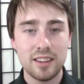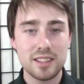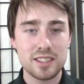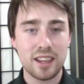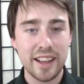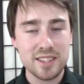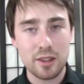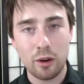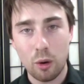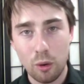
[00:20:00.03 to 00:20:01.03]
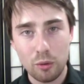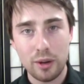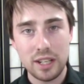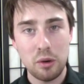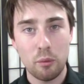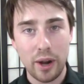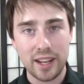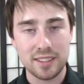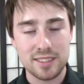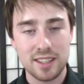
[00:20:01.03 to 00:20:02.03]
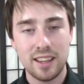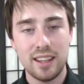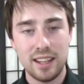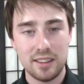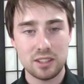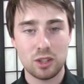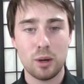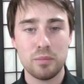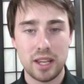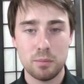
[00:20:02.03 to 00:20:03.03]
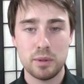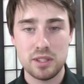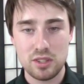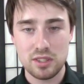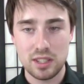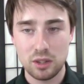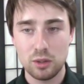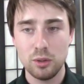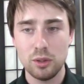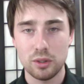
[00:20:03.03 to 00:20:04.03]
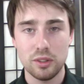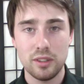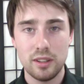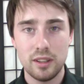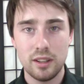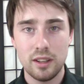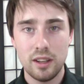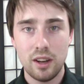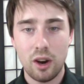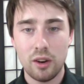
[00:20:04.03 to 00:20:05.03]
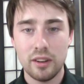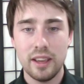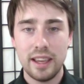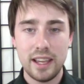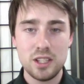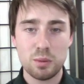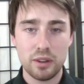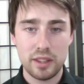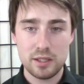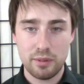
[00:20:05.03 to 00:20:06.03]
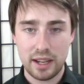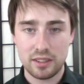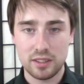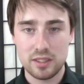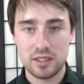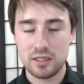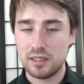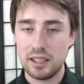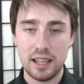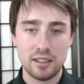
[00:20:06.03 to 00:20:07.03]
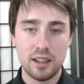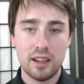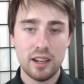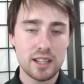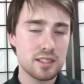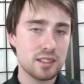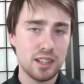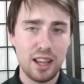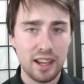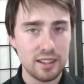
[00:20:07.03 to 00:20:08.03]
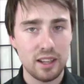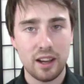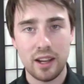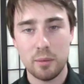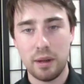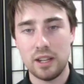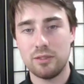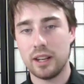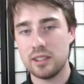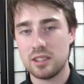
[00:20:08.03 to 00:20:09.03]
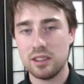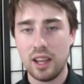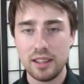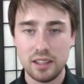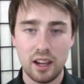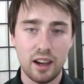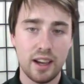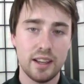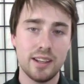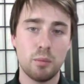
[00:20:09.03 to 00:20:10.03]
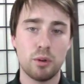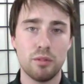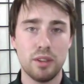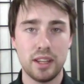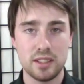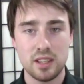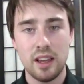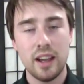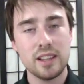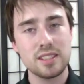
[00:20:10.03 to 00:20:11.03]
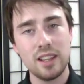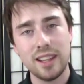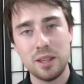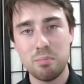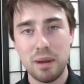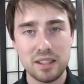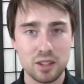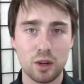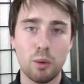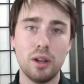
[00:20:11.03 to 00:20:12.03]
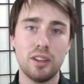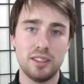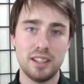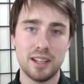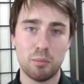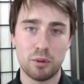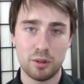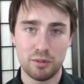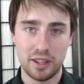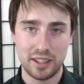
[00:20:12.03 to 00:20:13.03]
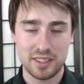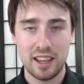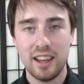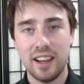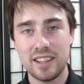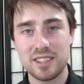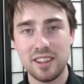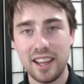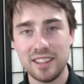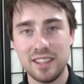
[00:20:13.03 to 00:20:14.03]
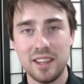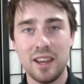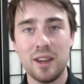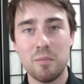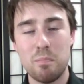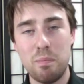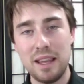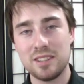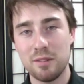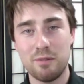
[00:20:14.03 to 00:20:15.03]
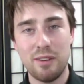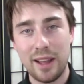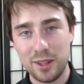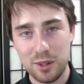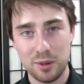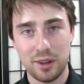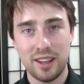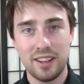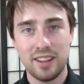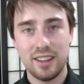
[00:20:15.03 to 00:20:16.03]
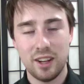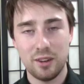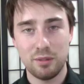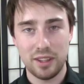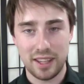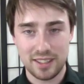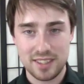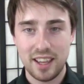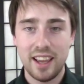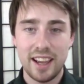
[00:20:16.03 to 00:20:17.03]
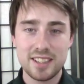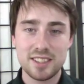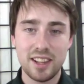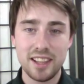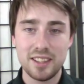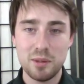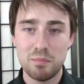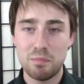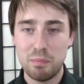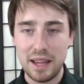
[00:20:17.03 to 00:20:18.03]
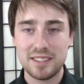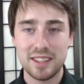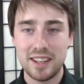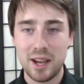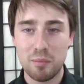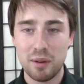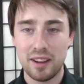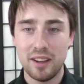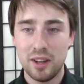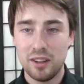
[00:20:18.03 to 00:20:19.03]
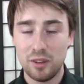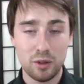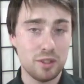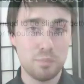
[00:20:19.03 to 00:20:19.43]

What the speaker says: the sites that are already ranked in the top 10 positions in Google on each one of these factors to get a slightly higher page rank, a slightly higher number of links, a slightly better quality number of links, a slightly better value of links, a slightly better number or a